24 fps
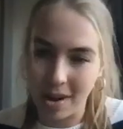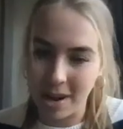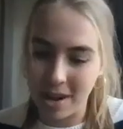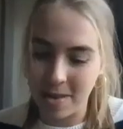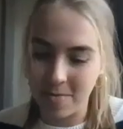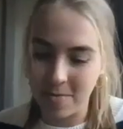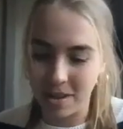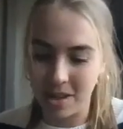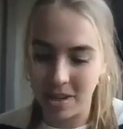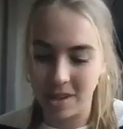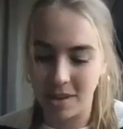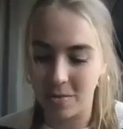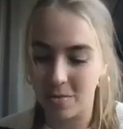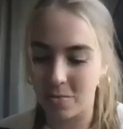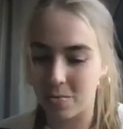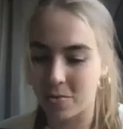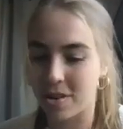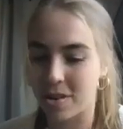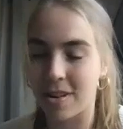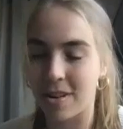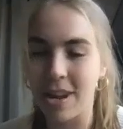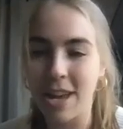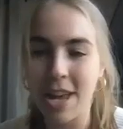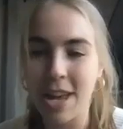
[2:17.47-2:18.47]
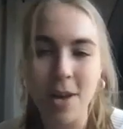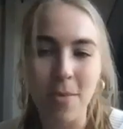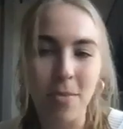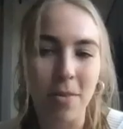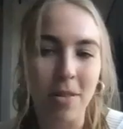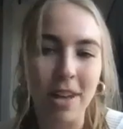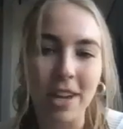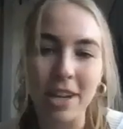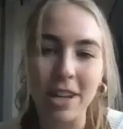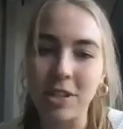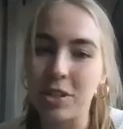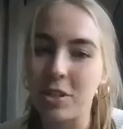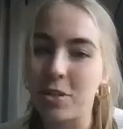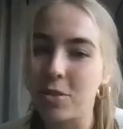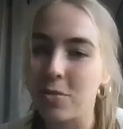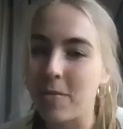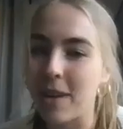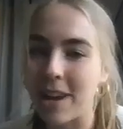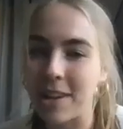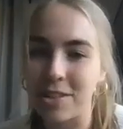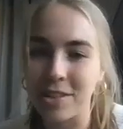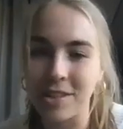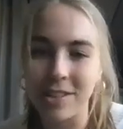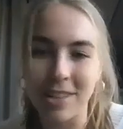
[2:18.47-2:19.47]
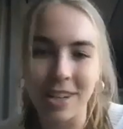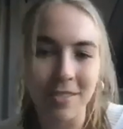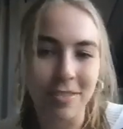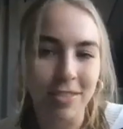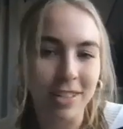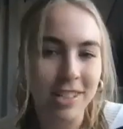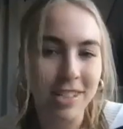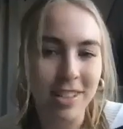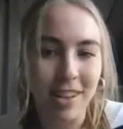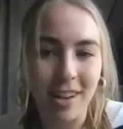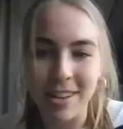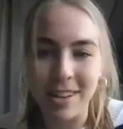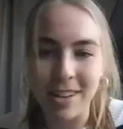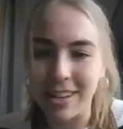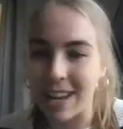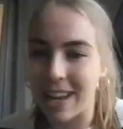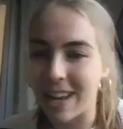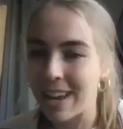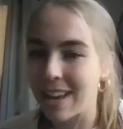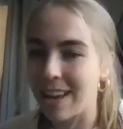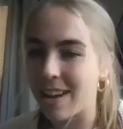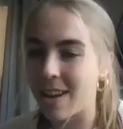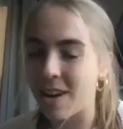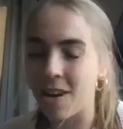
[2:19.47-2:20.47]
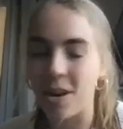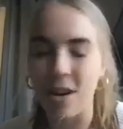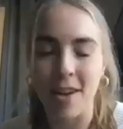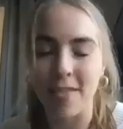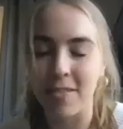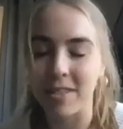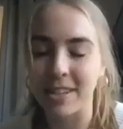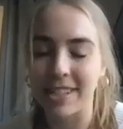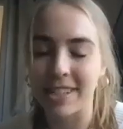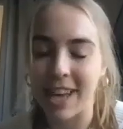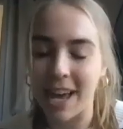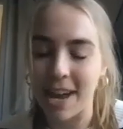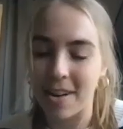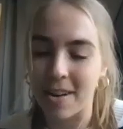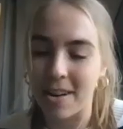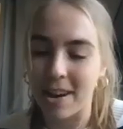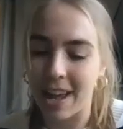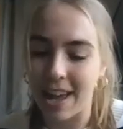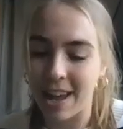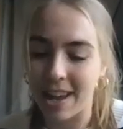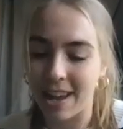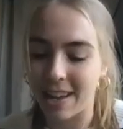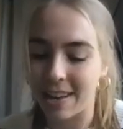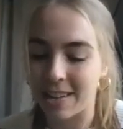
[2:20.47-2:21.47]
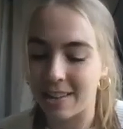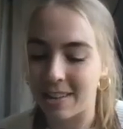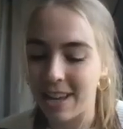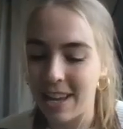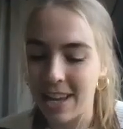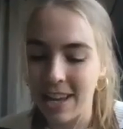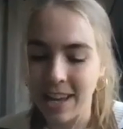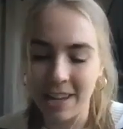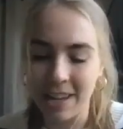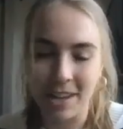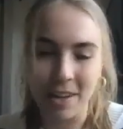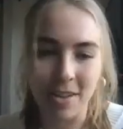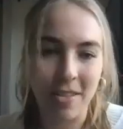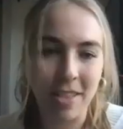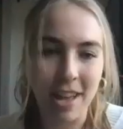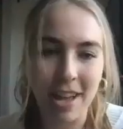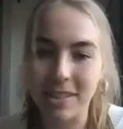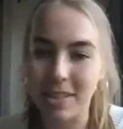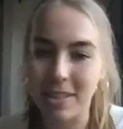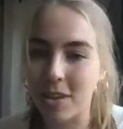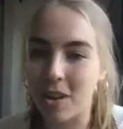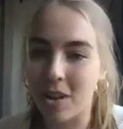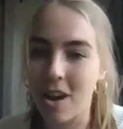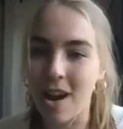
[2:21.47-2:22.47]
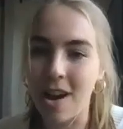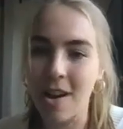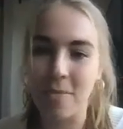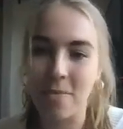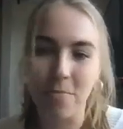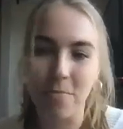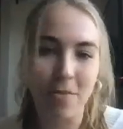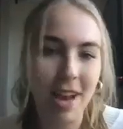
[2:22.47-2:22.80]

I mean, we're playing two matches every Sunday or every Saturday, and that's a lot.